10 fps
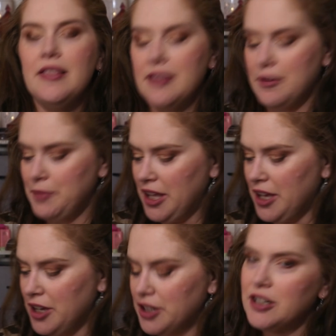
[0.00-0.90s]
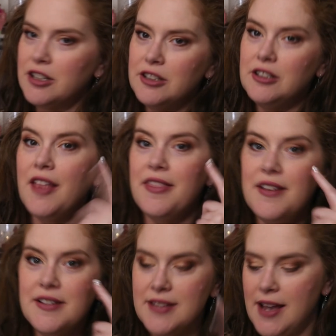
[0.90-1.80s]
let me curl
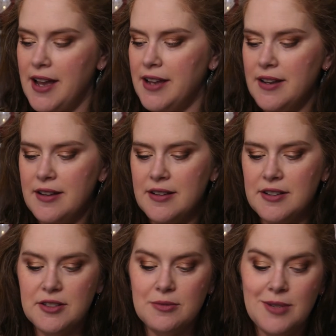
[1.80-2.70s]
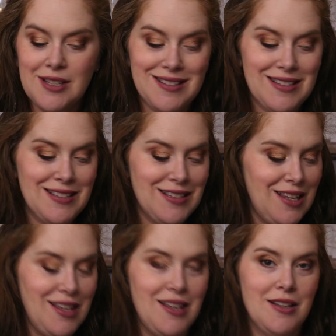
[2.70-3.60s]
this side so we can
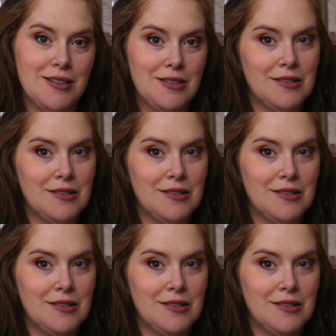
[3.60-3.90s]
see